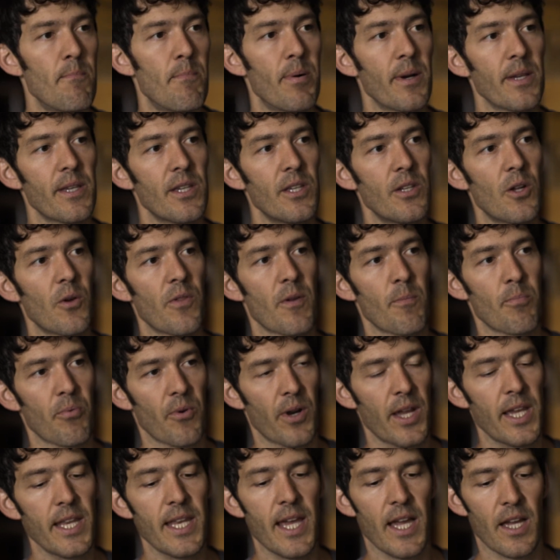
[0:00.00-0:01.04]
But, the
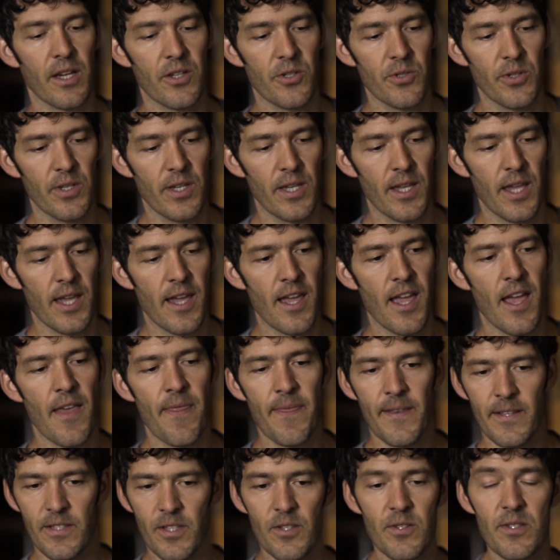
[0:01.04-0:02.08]
brain actually,
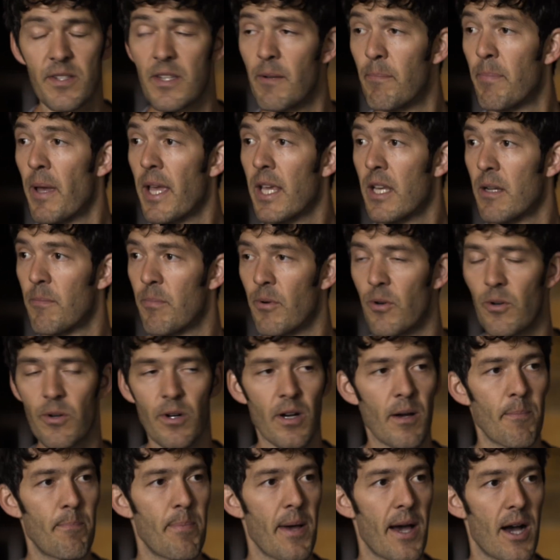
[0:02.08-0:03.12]
and this is
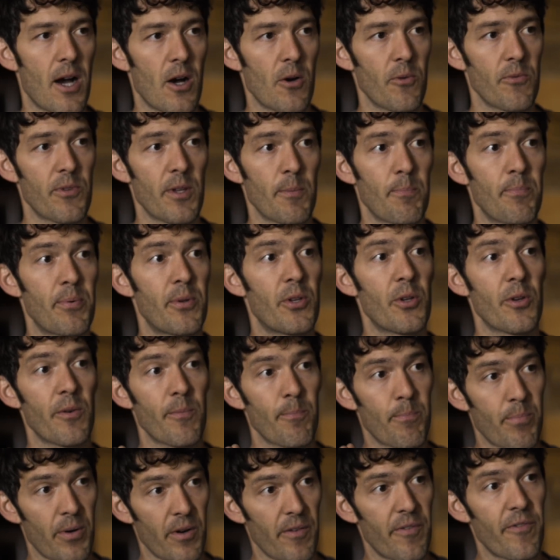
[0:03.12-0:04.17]
debatable about the
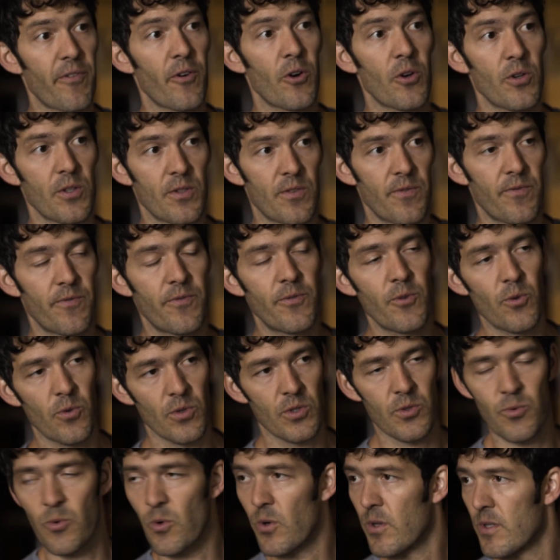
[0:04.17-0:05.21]
preferred
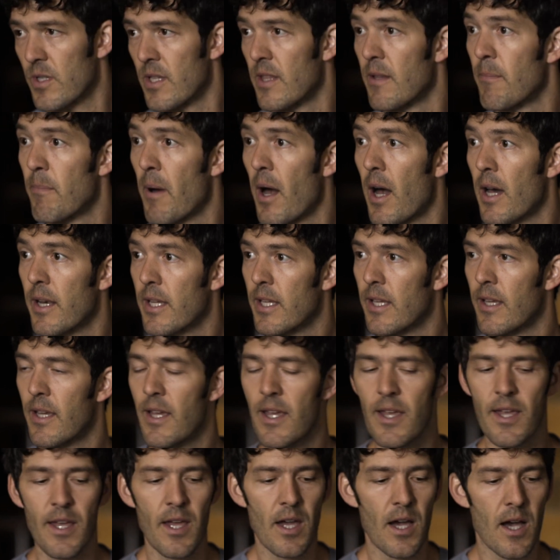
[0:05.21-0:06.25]
fuel source in the body.
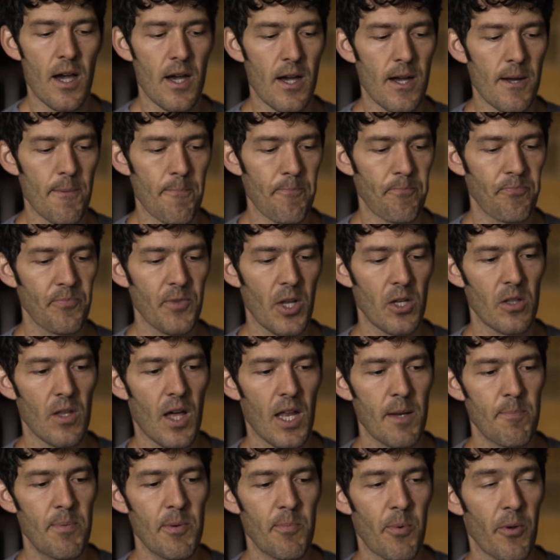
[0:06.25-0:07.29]
A
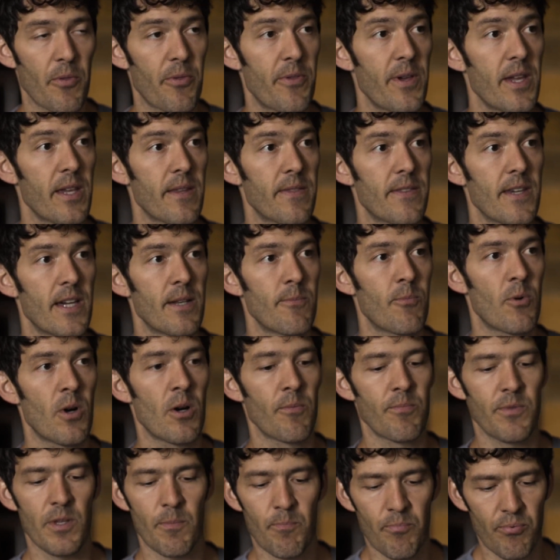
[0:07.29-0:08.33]
lot of people think that,
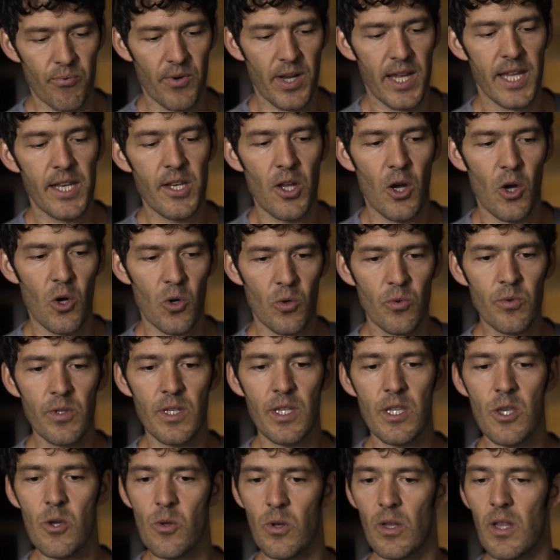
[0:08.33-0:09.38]
well, your brain
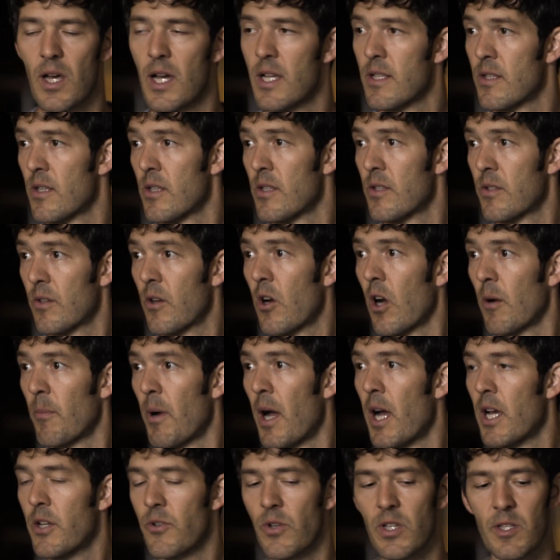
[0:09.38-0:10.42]
only utilizes
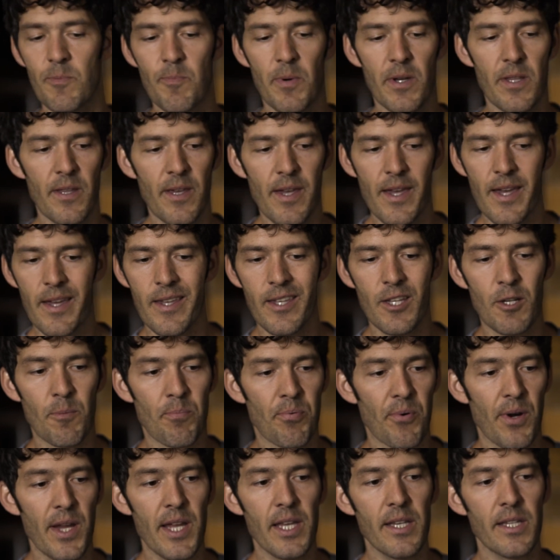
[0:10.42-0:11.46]
carbohydrates, but your
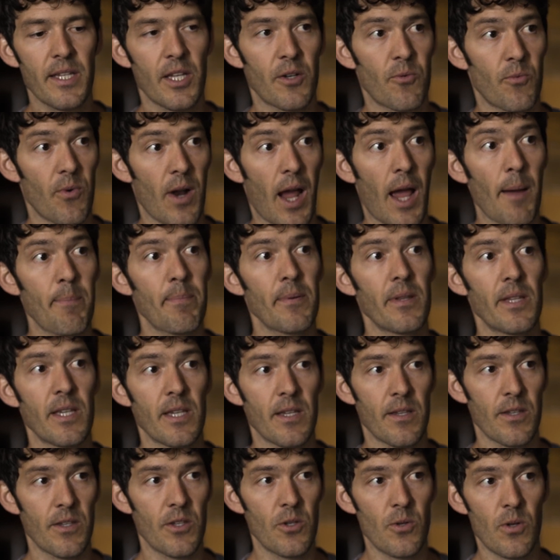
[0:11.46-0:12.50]
brain can
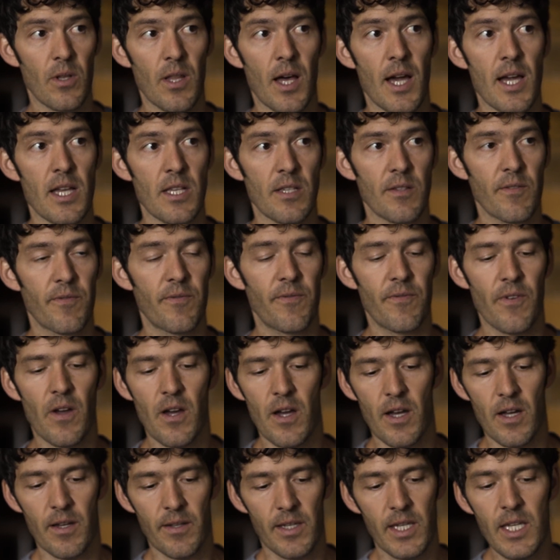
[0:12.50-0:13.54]
rapidly utilize
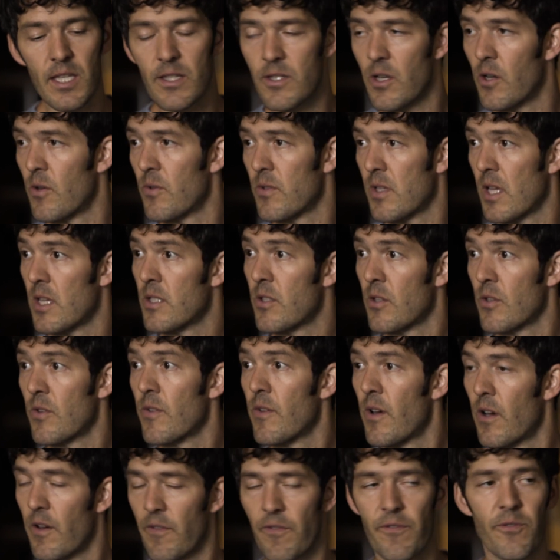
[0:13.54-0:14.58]
ketones as
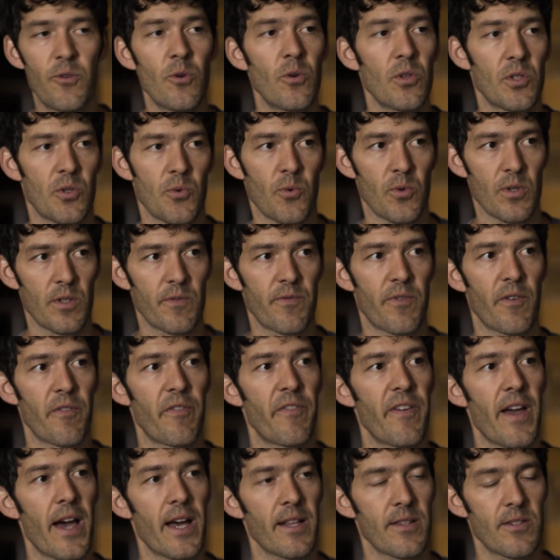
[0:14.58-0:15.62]
a fuel source for
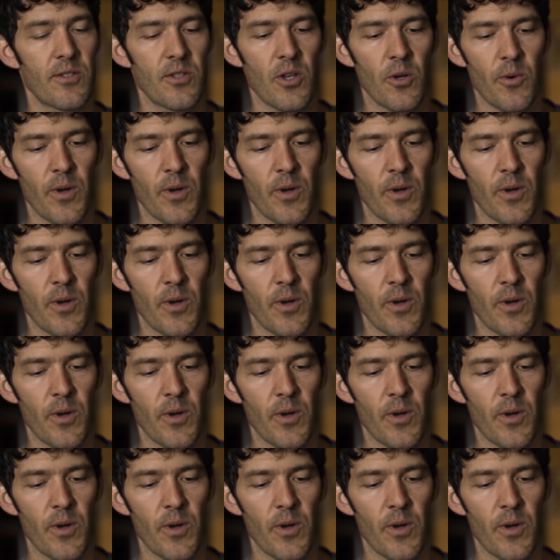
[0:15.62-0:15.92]
fat.